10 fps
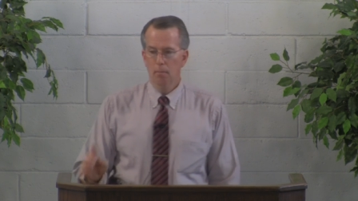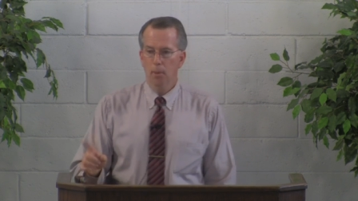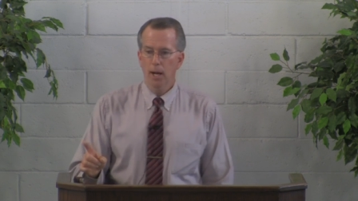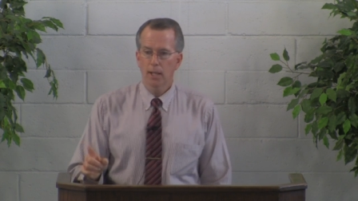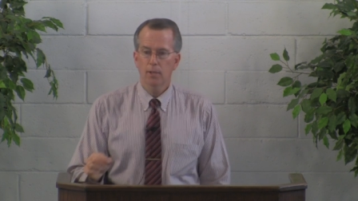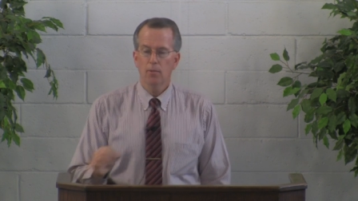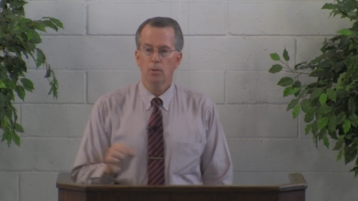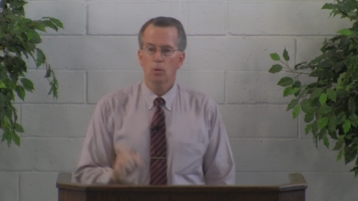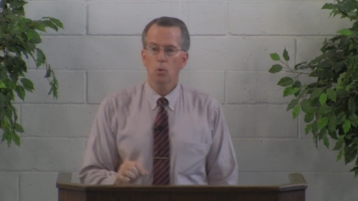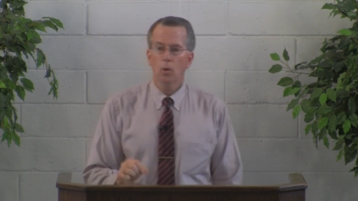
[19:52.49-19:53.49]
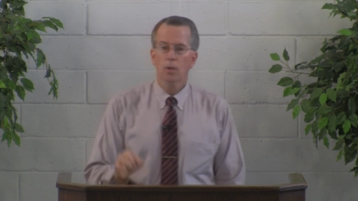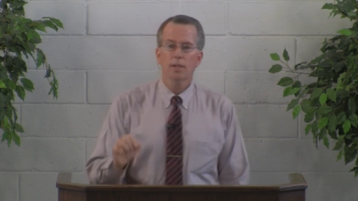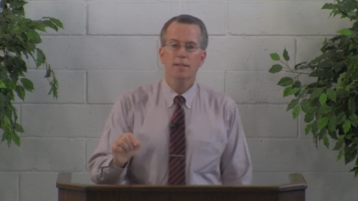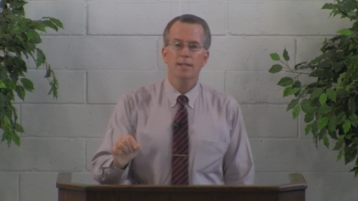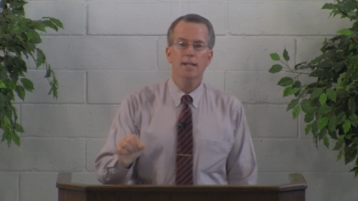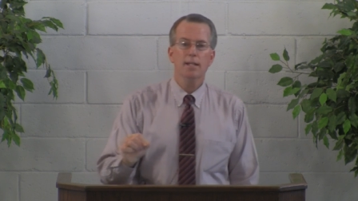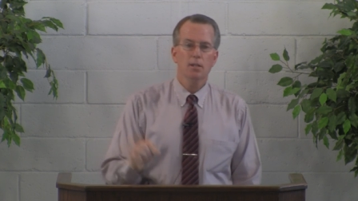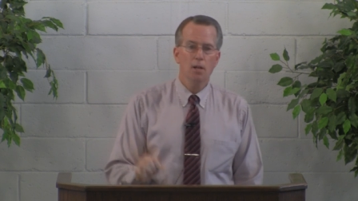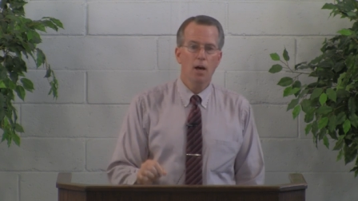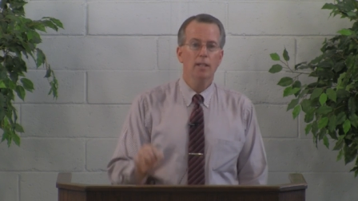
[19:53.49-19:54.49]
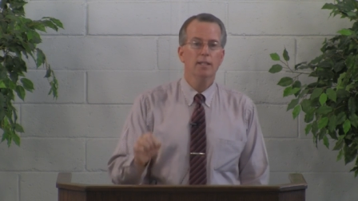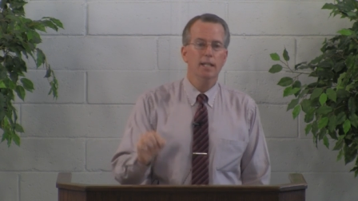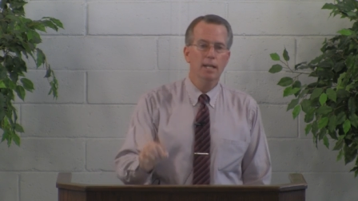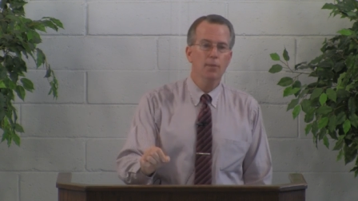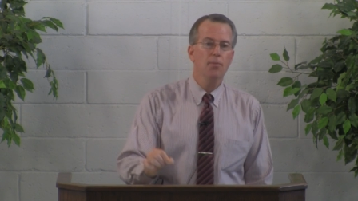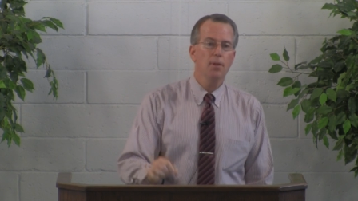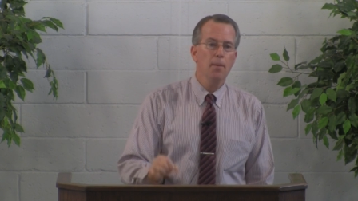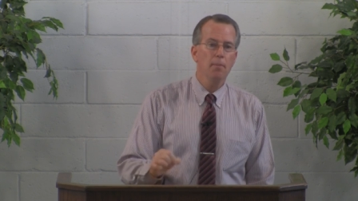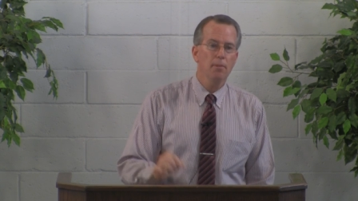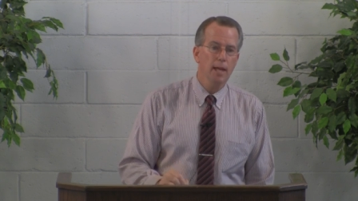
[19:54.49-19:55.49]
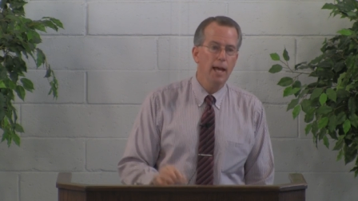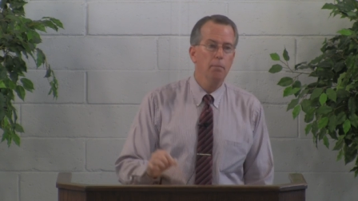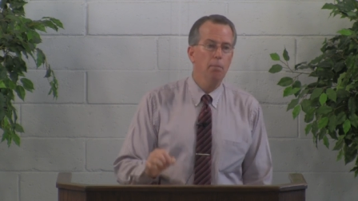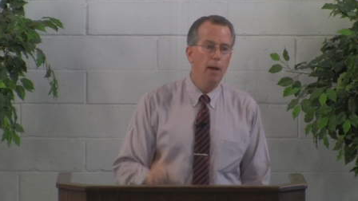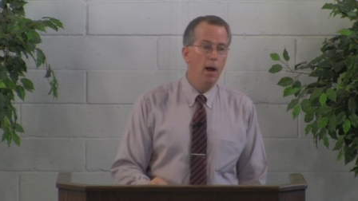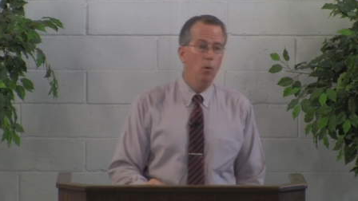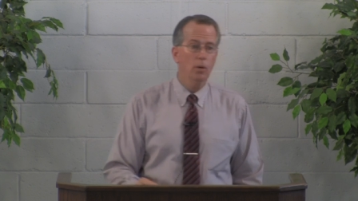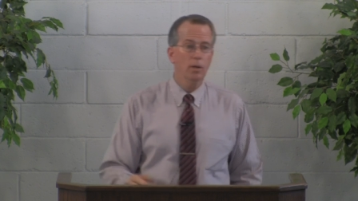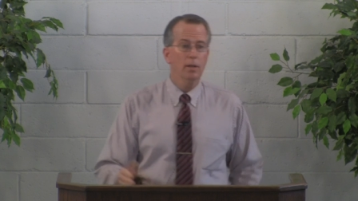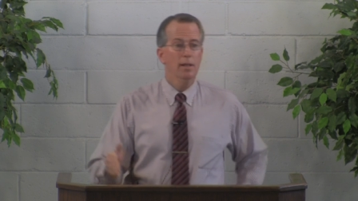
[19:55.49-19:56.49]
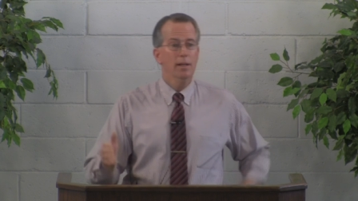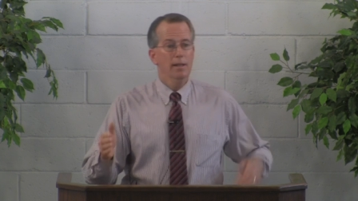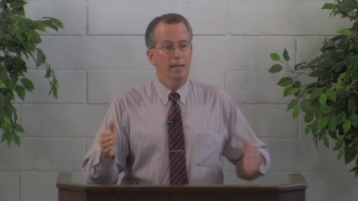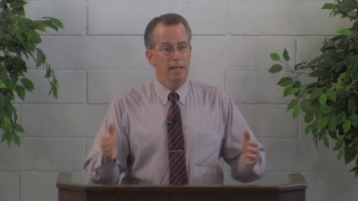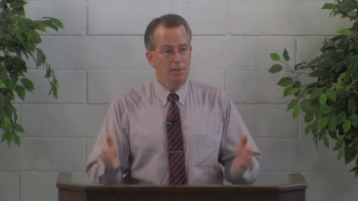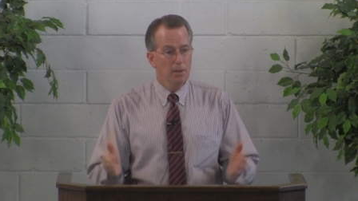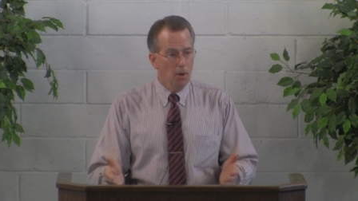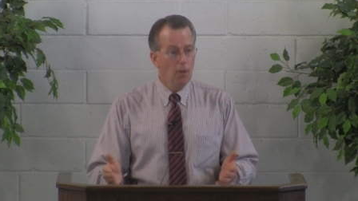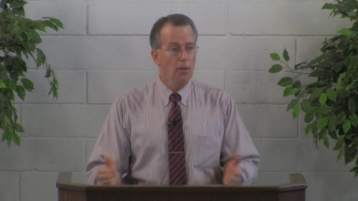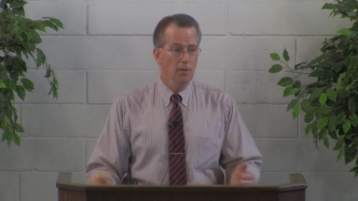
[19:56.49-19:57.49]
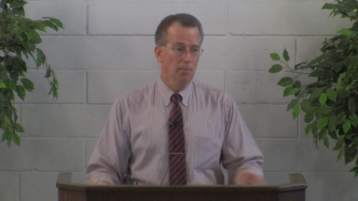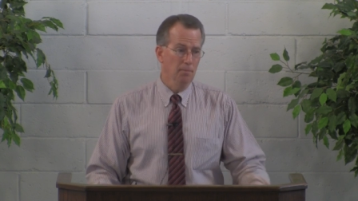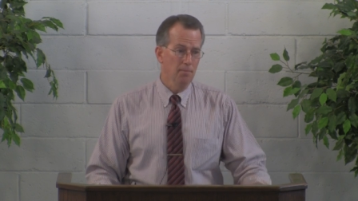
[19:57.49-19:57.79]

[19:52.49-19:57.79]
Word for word: But the Lord did not give them that power in the garden.